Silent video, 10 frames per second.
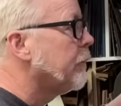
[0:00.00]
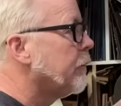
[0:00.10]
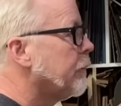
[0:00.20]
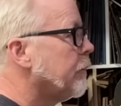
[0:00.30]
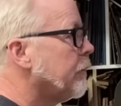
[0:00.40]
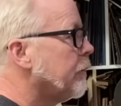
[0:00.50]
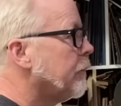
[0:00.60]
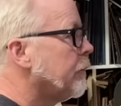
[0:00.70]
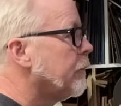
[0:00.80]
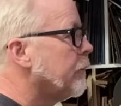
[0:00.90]

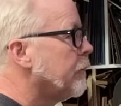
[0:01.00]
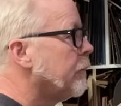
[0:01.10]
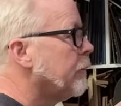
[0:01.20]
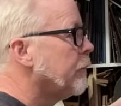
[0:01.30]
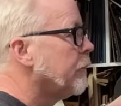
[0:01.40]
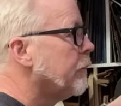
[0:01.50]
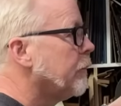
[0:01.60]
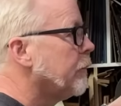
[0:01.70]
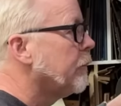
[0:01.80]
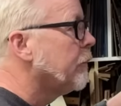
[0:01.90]

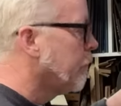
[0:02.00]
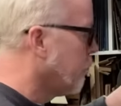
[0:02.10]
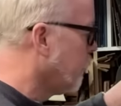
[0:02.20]
Nobody speaks.